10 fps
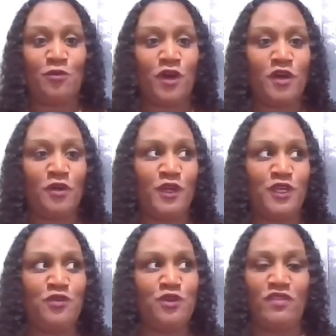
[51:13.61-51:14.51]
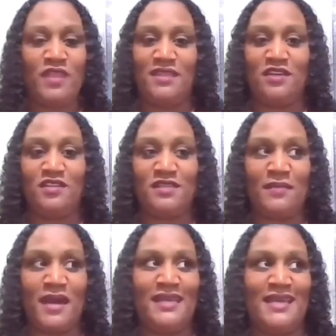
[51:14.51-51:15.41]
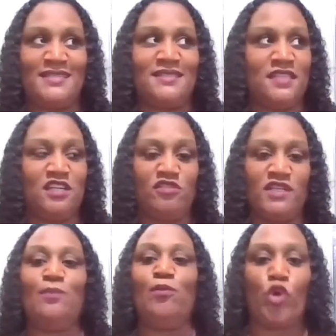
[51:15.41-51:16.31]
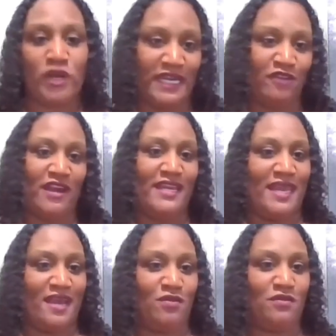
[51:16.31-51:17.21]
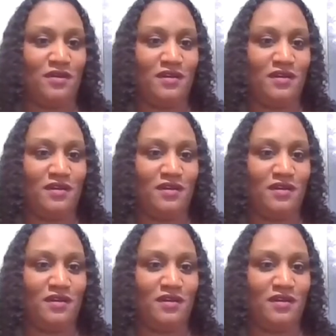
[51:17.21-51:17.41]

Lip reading: word when you know that there's somebody that's literally mourning right now.